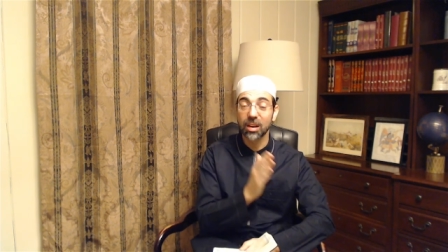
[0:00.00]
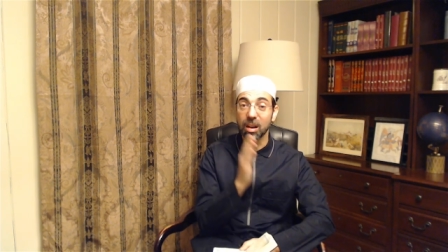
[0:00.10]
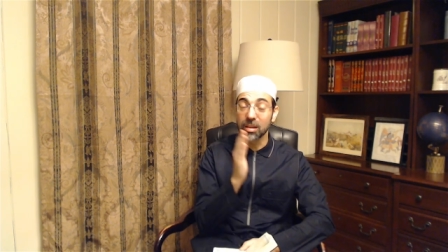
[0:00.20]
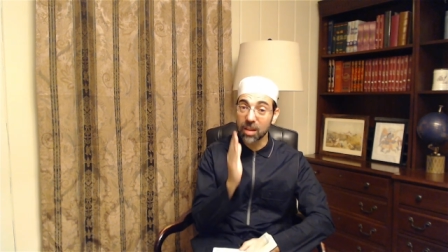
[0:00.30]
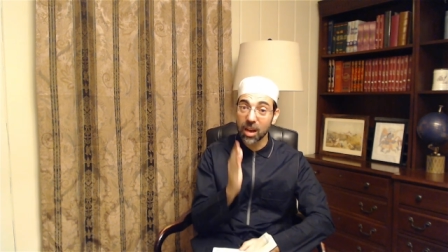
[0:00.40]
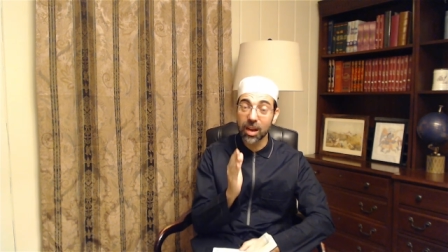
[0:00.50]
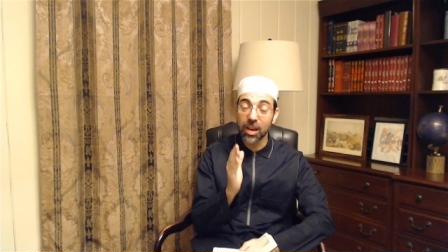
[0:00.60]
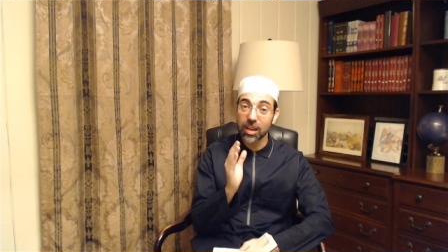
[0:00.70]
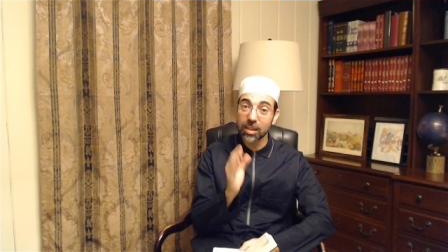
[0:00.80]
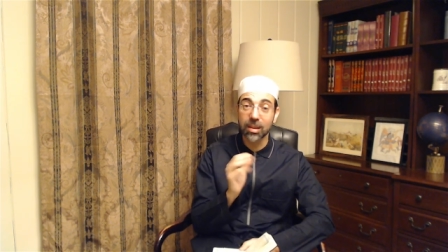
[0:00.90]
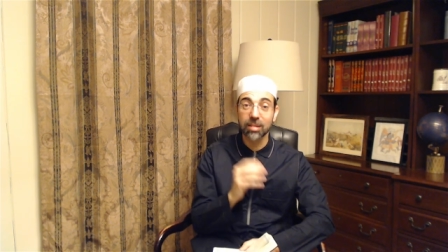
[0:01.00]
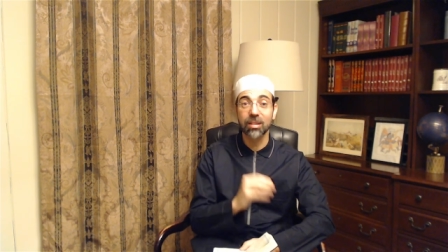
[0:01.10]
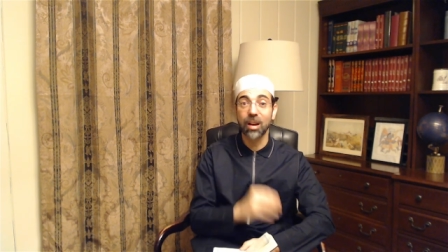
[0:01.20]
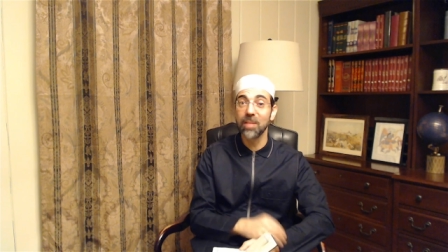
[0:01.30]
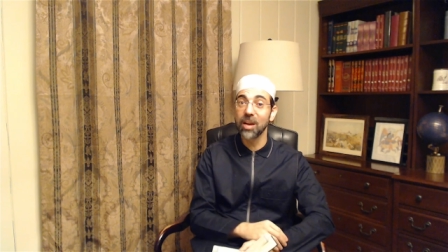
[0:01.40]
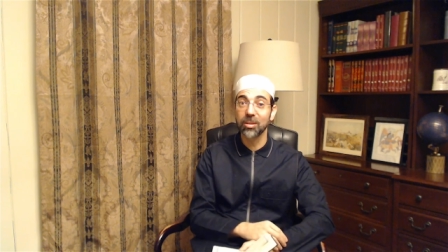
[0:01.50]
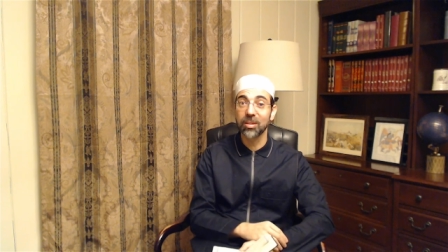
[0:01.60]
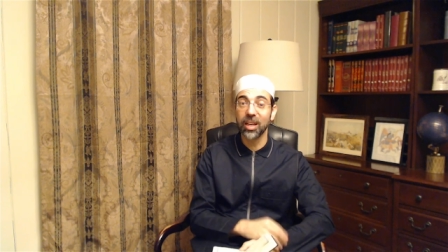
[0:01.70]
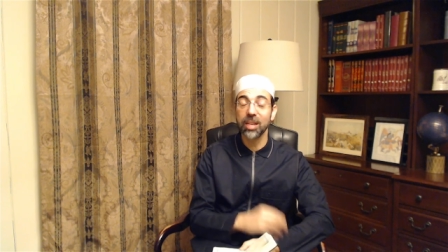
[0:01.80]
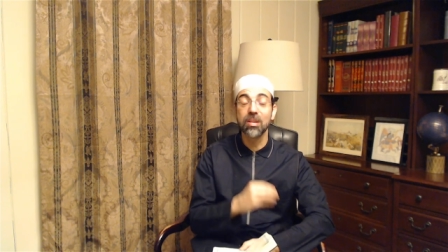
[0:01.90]
Allah is Ar-Rahman
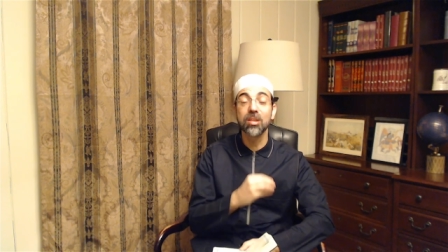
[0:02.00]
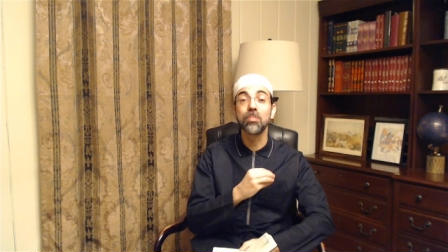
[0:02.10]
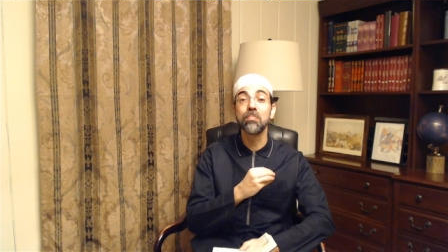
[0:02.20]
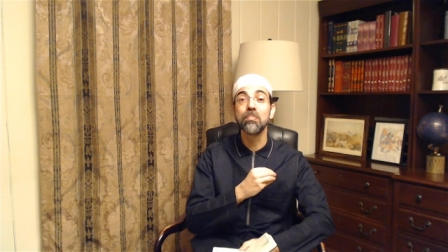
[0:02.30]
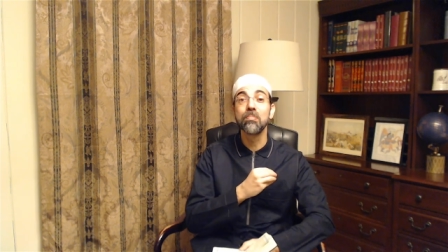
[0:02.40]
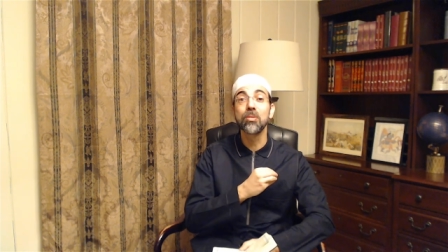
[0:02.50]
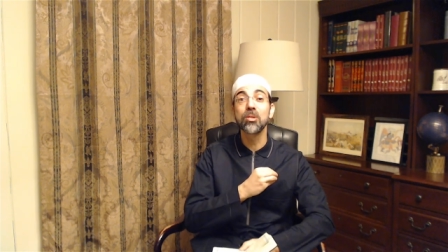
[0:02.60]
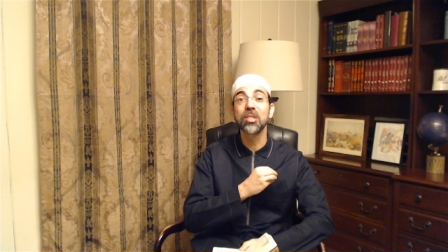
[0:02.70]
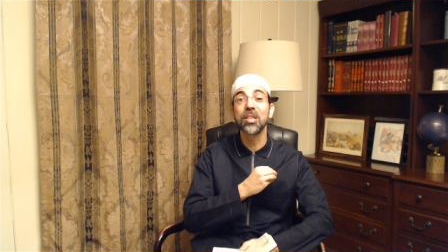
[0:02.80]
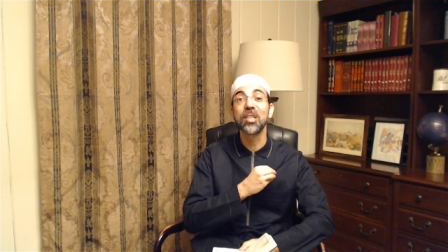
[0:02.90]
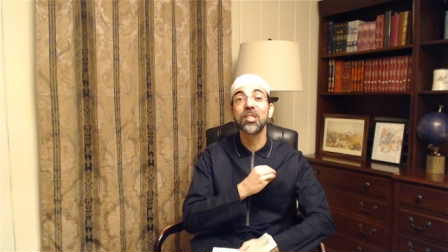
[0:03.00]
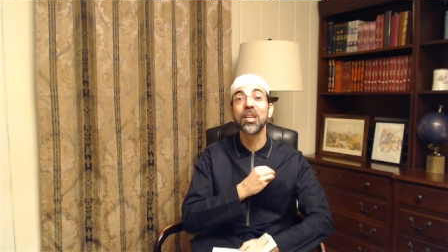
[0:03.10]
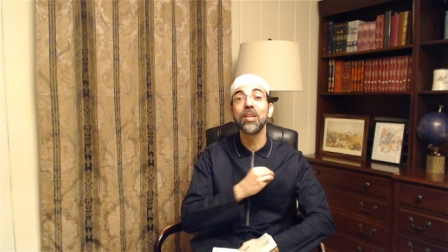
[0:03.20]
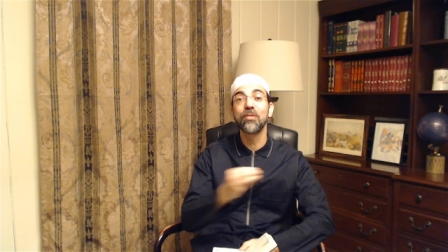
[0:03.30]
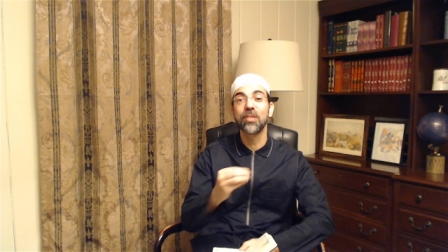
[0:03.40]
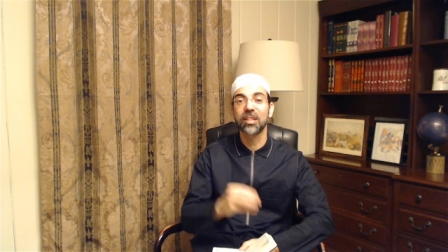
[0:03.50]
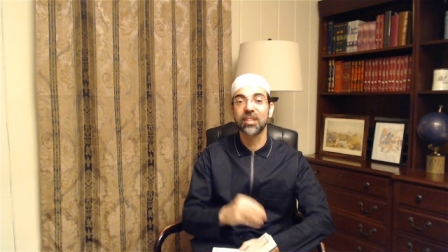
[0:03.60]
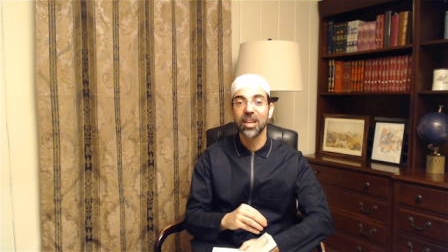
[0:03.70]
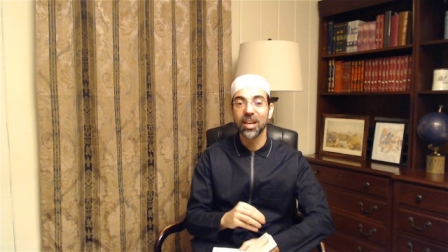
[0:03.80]
Ar-Rahim. His mercy is infinite.